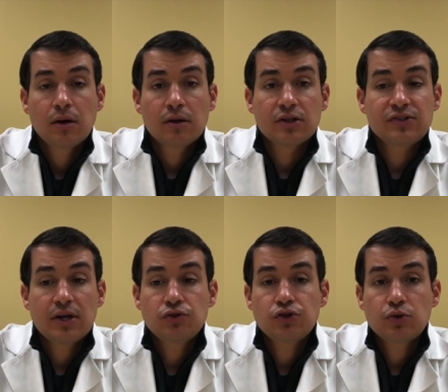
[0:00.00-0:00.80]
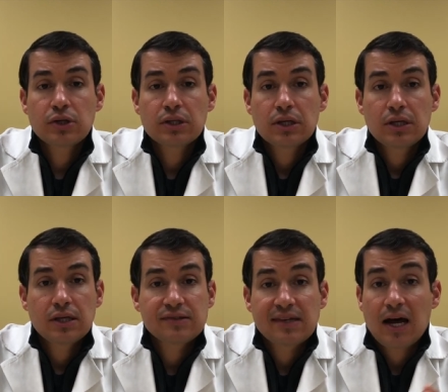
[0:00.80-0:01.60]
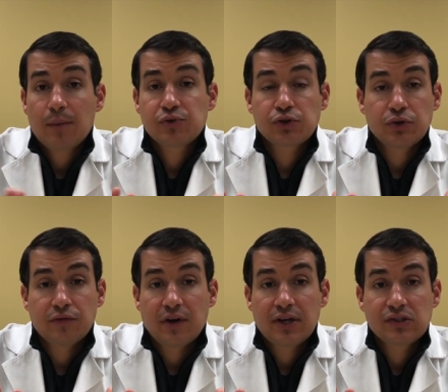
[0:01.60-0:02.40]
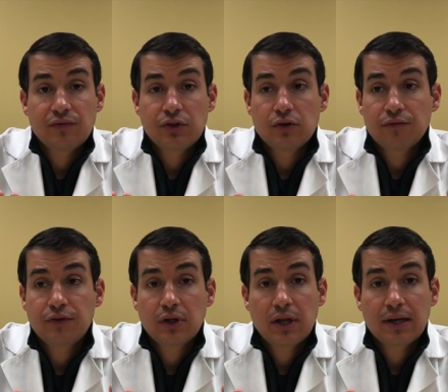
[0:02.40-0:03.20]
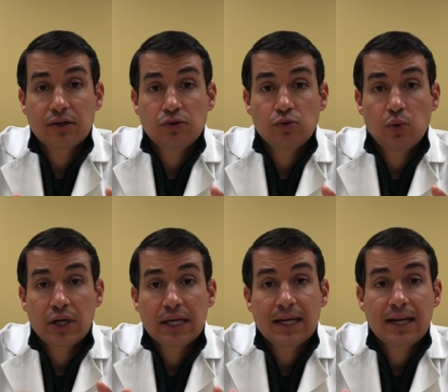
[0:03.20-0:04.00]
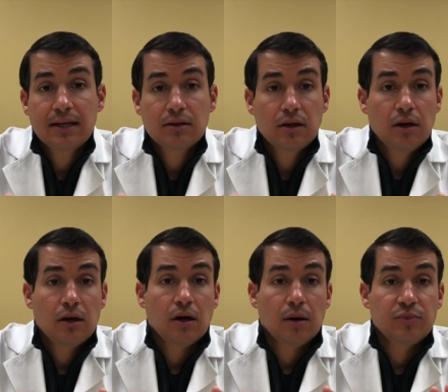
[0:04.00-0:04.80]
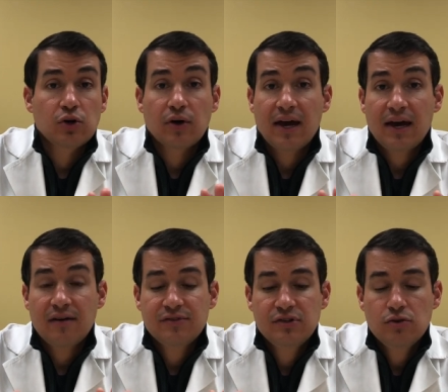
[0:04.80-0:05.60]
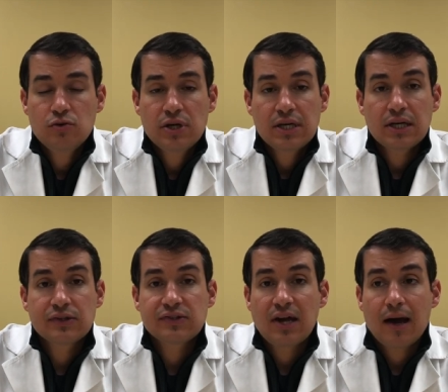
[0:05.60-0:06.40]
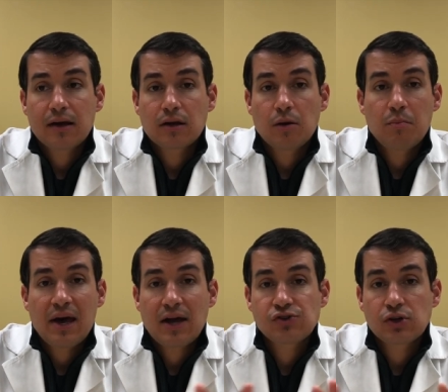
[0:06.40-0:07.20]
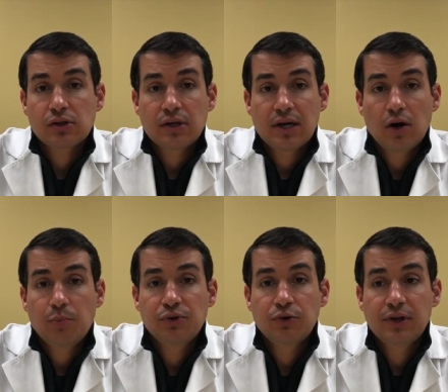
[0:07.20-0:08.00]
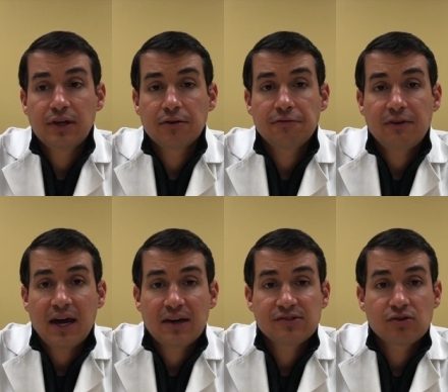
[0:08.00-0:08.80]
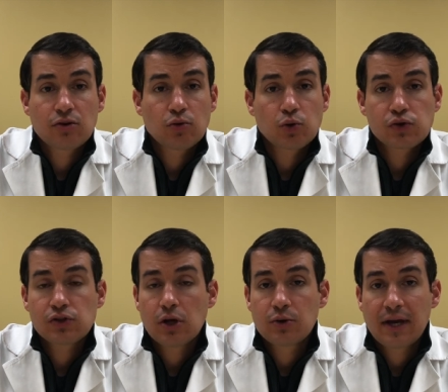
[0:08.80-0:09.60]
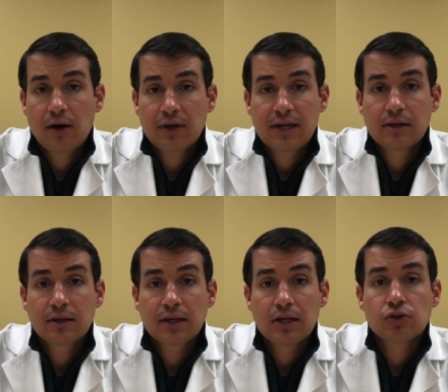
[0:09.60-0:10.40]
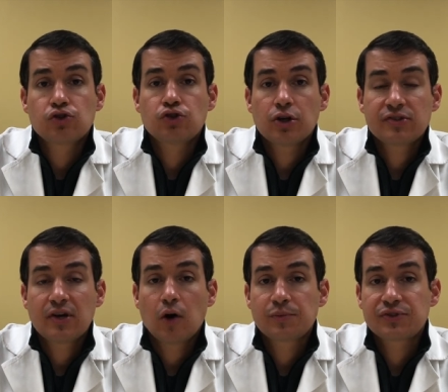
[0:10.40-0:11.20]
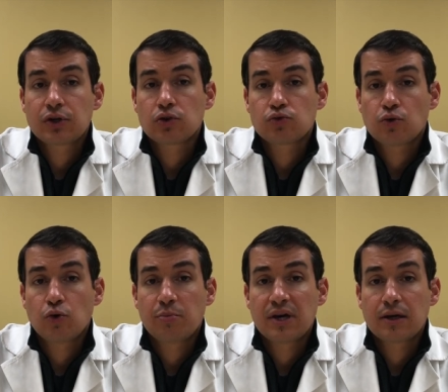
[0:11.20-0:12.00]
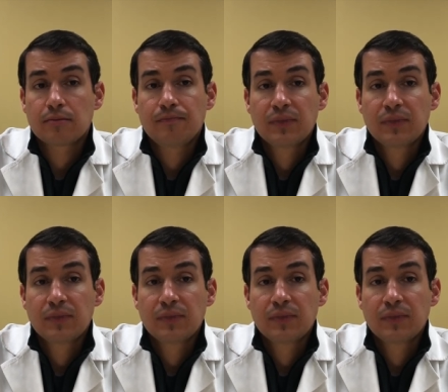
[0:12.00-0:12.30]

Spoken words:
The TENS unit is an optional device. If you don't feel like you want to get it, you don't have to. It's not going to magically help you heal faster or slow down healing. It just helps to control pain.